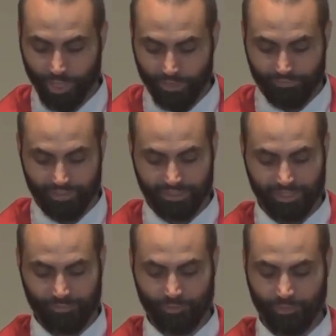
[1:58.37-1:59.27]
confident
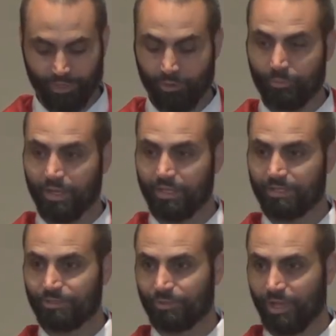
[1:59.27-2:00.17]
that we're in
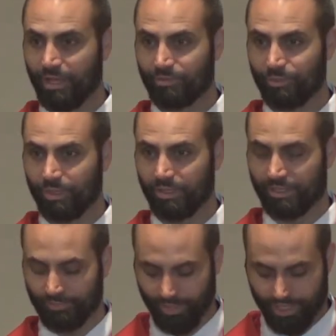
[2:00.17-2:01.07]
obedience to God's will and
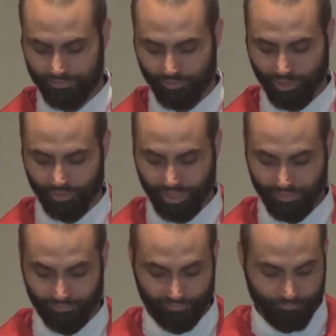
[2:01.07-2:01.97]
His plans for our
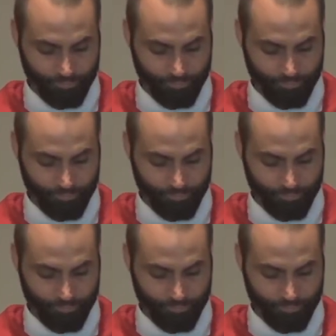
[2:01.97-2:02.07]
life.